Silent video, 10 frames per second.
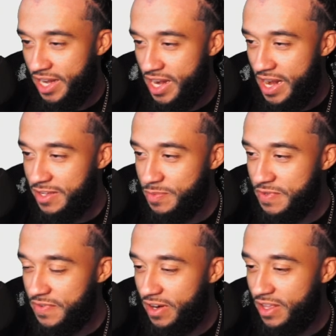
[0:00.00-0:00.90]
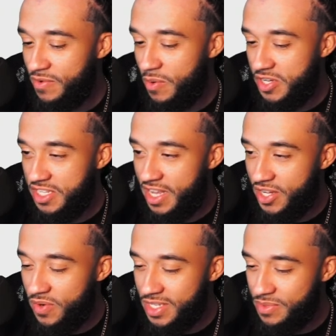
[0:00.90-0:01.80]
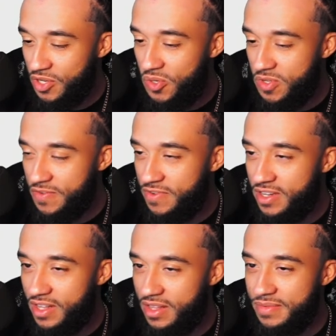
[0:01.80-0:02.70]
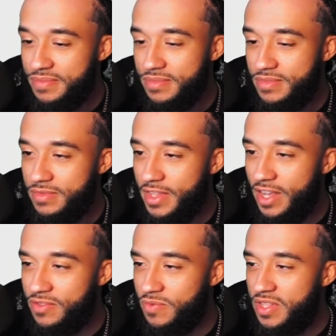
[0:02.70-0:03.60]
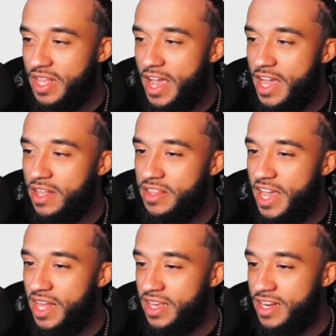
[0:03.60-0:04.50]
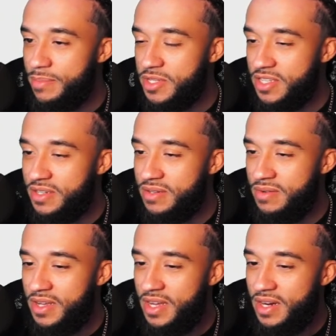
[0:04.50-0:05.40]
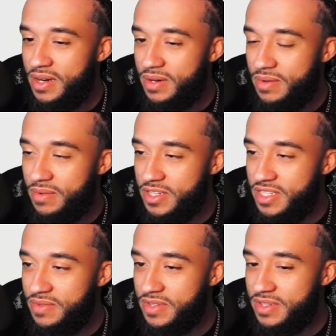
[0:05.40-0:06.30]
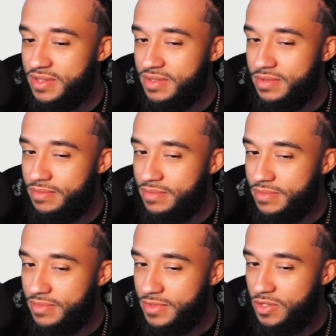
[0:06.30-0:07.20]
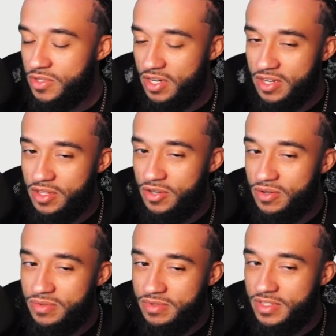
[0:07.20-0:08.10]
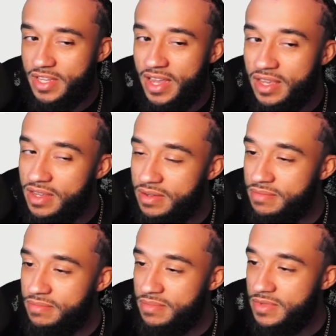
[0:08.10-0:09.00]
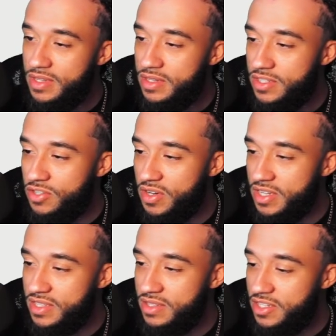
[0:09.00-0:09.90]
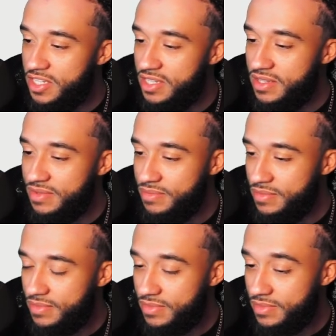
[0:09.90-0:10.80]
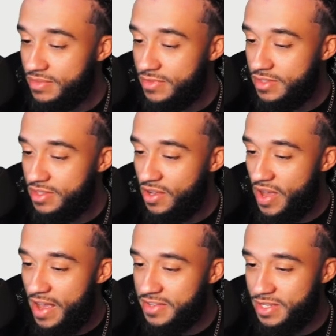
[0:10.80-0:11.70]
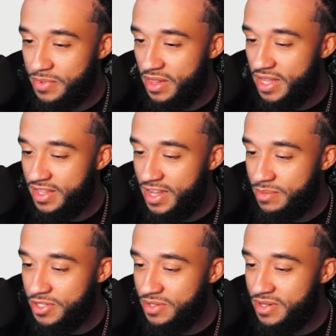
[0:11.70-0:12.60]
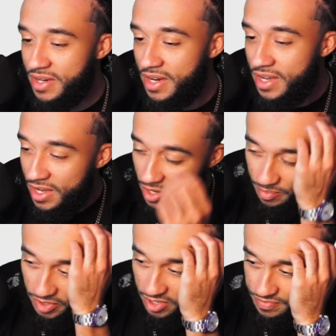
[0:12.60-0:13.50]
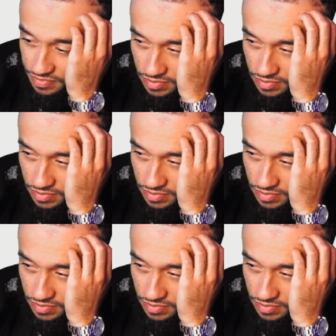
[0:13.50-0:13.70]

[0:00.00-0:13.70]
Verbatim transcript: an announcement for another one where she's like doing something. But like when that the alien episode, she was using her little psychic tricks and shit. Gonna have something like that, I'm sure. But